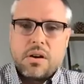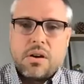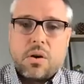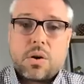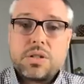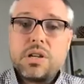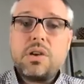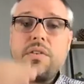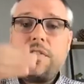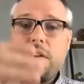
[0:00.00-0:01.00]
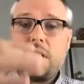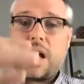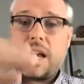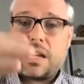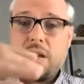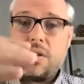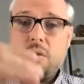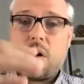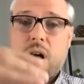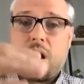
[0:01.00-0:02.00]
Or do you feel like you
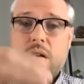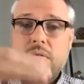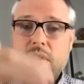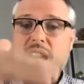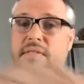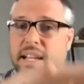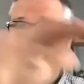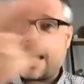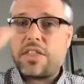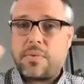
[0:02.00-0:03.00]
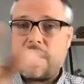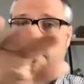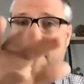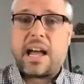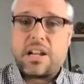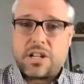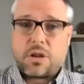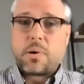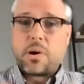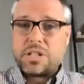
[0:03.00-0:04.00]
are kind of at that 3 band? Your
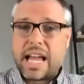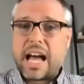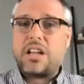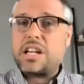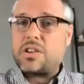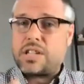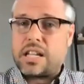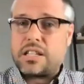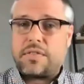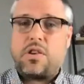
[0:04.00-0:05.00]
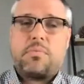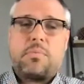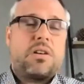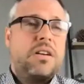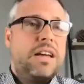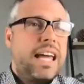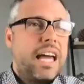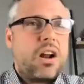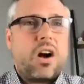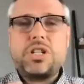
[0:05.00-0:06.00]
personality, your sense of humor, it
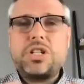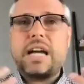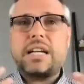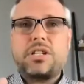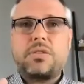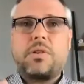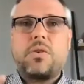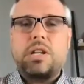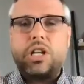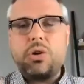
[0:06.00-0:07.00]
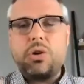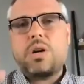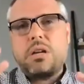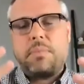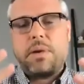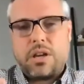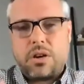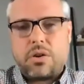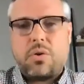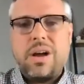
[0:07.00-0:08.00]
all shines through and you can be
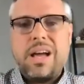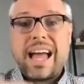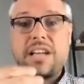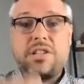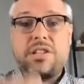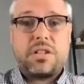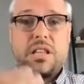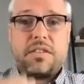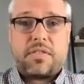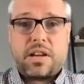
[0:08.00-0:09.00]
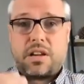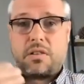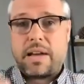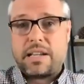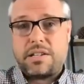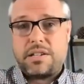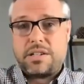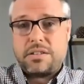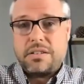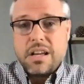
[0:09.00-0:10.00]
you as you're delivering your
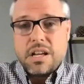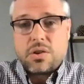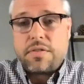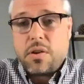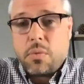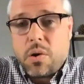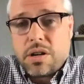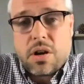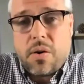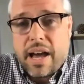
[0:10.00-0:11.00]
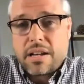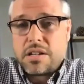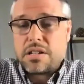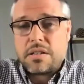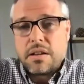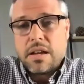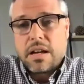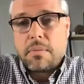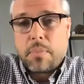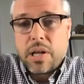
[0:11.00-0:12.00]
message. So if you would, go ahead and just
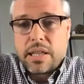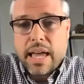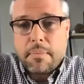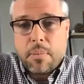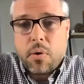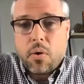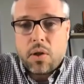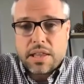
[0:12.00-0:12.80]
complete that poll.